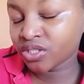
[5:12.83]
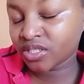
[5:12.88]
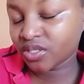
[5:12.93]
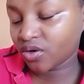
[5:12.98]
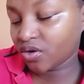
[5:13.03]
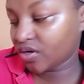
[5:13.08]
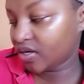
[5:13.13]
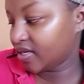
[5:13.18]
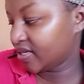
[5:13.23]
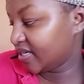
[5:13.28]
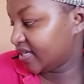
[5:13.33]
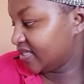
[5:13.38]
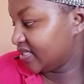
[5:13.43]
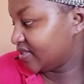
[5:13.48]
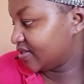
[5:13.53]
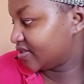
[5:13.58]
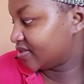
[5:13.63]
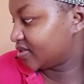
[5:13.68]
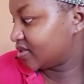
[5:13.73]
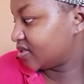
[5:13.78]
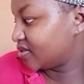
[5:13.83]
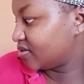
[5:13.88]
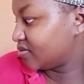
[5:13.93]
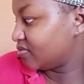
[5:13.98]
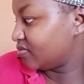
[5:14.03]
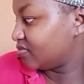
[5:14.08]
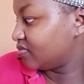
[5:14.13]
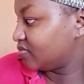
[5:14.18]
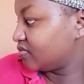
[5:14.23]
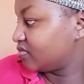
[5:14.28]
organize
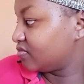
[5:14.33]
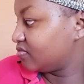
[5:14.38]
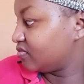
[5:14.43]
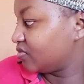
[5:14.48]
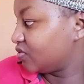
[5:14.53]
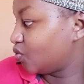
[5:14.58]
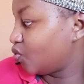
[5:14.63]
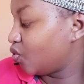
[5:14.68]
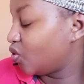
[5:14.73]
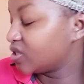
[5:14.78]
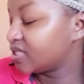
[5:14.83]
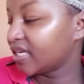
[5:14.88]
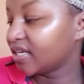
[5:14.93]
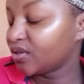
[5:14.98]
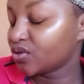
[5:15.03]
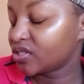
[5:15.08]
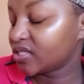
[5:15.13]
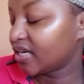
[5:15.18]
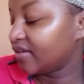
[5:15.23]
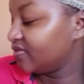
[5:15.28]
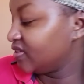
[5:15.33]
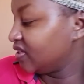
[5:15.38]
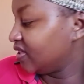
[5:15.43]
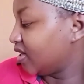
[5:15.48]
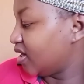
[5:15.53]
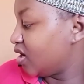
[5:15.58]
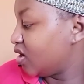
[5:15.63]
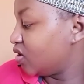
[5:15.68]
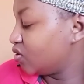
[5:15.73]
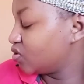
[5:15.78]
what I don't have in the
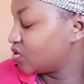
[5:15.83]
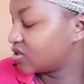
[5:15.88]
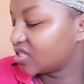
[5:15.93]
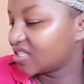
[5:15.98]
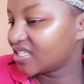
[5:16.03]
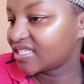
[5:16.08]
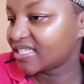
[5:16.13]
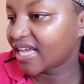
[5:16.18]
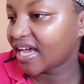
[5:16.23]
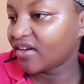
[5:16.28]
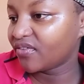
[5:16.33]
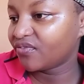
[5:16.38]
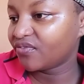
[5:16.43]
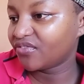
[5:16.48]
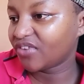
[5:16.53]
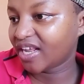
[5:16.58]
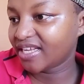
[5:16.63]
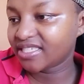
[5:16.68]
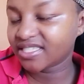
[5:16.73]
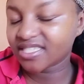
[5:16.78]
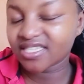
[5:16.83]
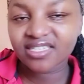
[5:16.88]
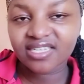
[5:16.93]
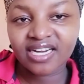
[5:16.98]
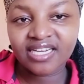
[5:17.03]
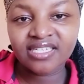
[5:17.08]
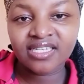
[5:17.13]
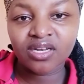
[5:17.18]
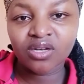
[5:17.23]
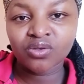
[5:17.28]
house, stuff. I just
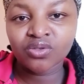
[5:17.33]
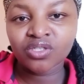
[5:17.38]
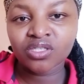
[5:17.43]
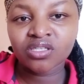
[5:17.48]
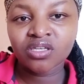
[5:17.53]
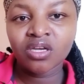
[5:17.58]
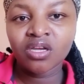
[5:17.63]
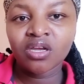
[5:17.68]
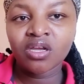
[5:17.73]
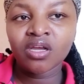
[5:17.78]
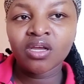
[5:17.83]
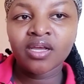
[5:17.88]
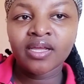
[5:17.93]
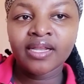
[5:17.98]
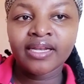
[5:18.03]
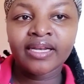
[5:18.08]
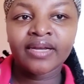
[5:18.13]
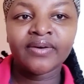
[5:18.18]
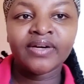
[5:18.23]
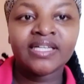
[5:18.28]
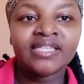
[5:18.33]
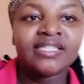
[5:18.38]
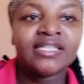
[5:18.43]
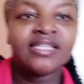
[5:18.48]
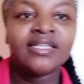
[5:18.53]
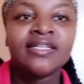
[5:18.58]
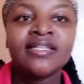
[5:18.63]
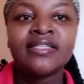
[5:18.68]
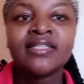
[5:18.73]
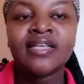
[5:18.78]
write a lot
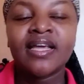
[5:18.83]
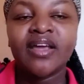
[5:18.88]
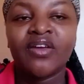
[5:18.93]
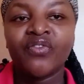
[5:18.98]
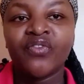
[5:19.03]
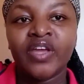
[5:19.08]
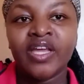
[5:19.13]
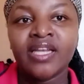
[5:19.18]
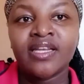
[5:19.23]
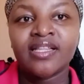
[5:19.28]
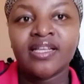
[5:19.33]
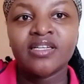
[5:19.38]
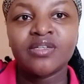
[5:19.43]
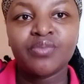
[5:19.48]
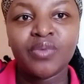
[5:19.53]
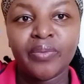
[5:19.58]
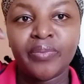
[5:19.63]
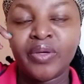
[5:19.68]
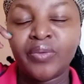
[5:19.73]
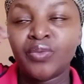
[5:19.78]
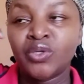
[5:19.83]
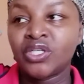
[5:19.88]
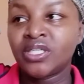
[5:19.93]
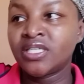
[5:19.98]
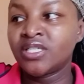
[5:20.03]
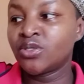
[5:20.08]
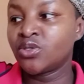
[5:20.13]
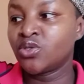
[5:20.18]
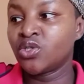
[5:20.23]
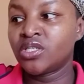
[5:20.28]
nowadays. I find that my memory is
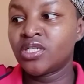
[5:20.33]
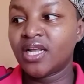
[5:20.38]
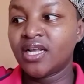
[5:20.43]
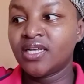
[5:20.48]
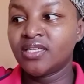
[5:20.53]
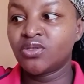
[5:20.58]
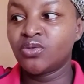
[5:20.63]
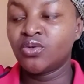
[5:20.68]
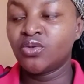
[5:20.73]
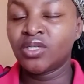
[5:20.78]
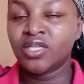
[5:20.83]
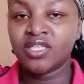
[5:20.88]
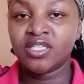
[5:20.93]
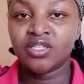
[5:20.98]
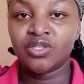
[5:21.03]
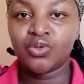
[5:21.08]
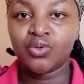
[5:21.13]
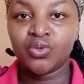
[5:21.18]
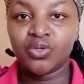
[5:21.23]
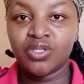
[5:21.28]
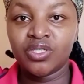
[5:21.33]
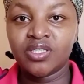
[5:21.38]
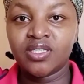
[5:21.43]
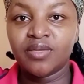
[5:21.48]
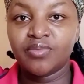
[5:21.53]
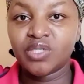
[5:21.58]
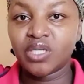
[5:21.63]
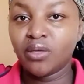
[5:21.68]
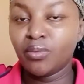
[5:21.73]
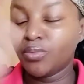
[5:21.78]
not as good as it was
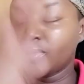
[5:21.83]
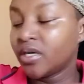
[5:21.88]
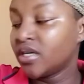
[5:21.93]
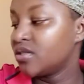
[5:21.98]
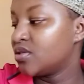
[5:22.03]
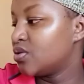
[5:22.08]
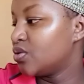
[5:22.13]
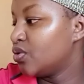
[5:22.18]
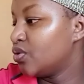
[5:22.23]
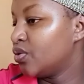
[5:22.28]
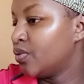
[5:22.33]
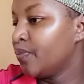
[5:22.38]
sometime back, so